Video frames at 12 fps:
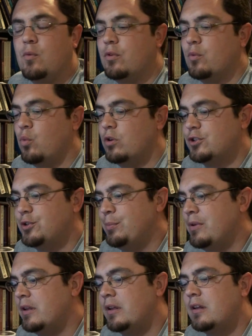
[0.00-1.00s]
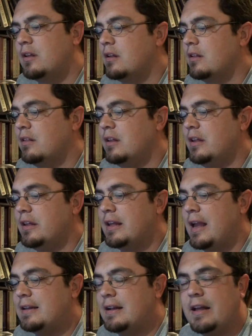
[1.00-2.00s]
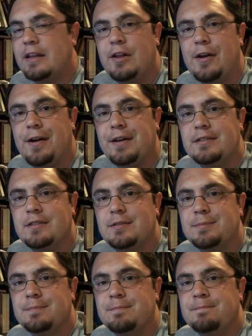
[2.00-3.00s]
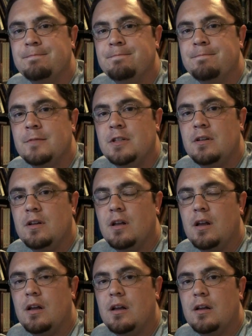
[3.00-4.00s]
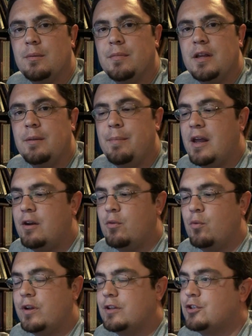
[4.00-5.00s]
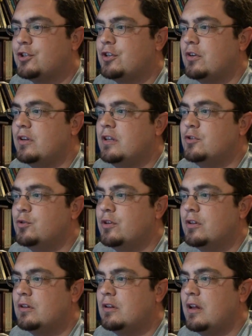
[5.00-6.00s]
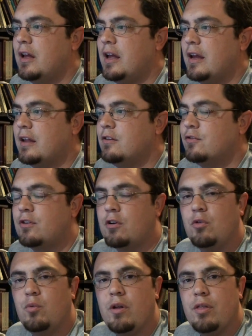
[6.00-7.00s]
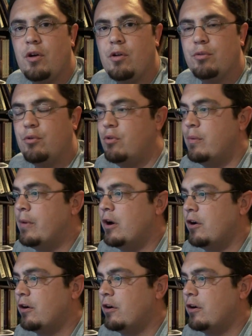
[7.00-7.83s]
they were worshiping the Canaanite gods in a manner which Israel had struggled with all through the